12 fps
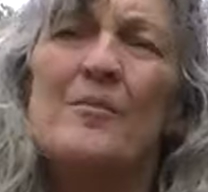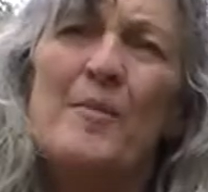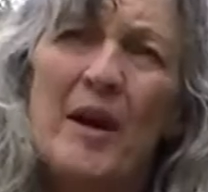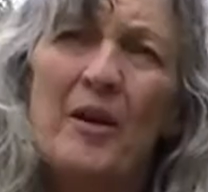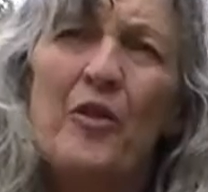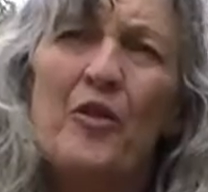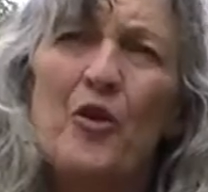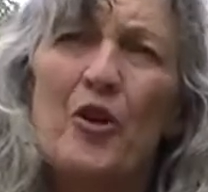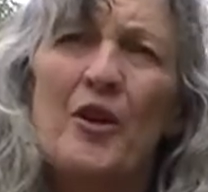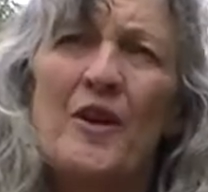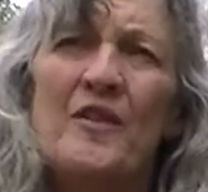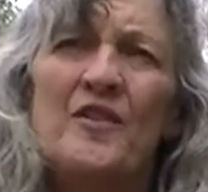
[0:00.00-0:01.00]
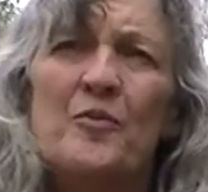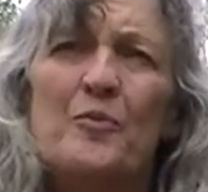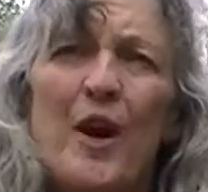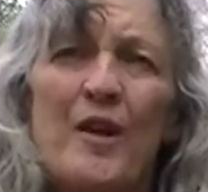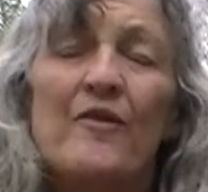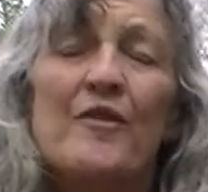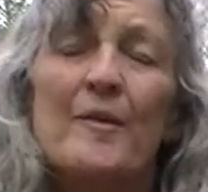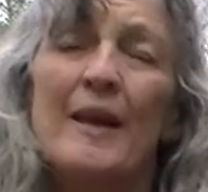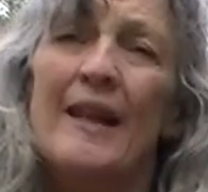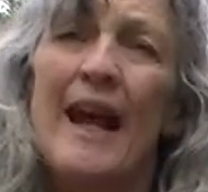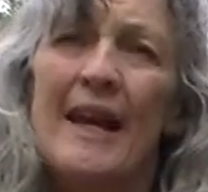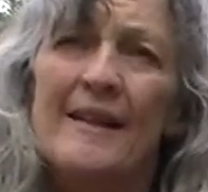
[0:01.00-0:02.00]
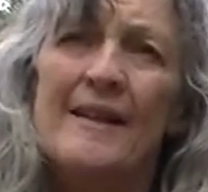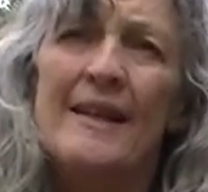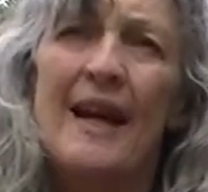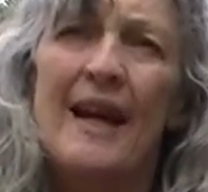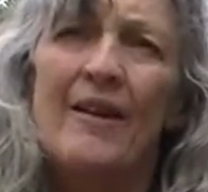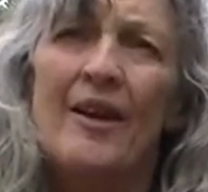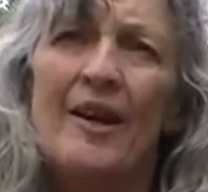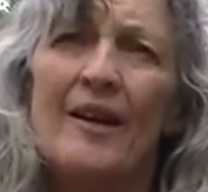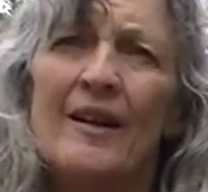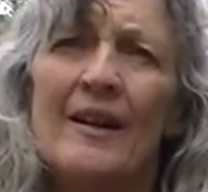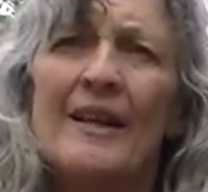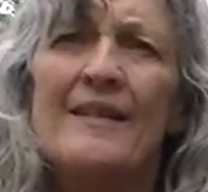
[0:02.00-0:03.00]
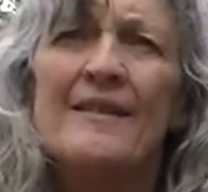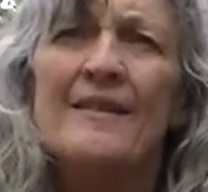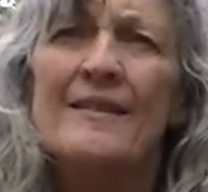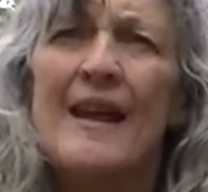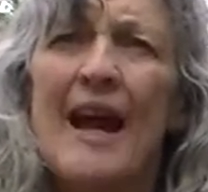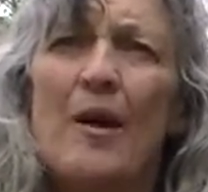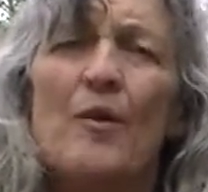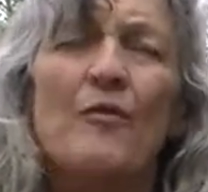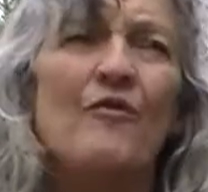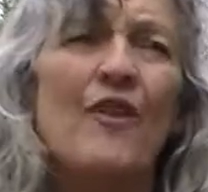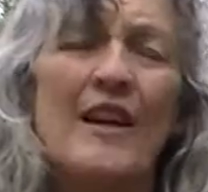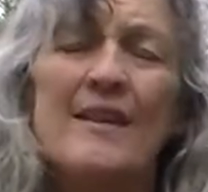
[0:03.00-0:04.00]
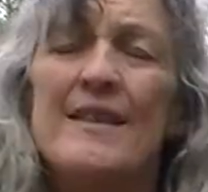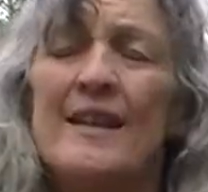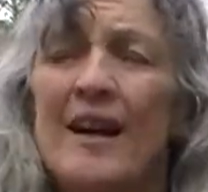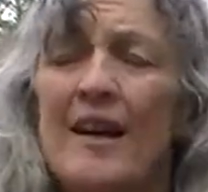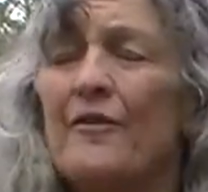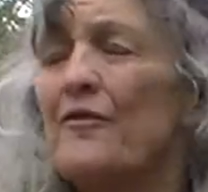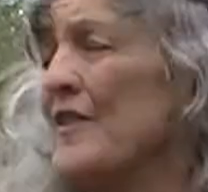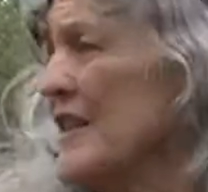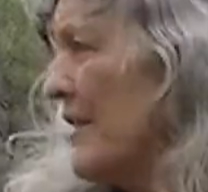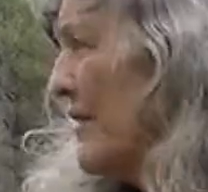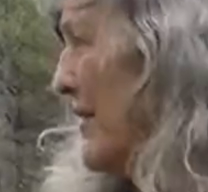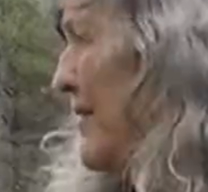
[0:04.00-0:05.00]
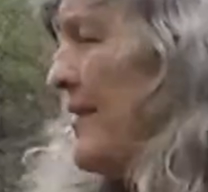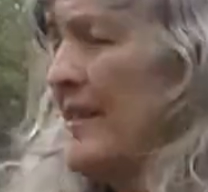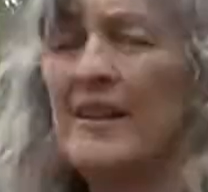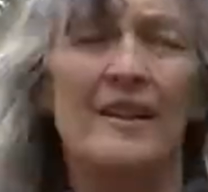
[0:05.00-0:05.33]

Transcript: buckthorn has spread from the landing area and is now invading our fields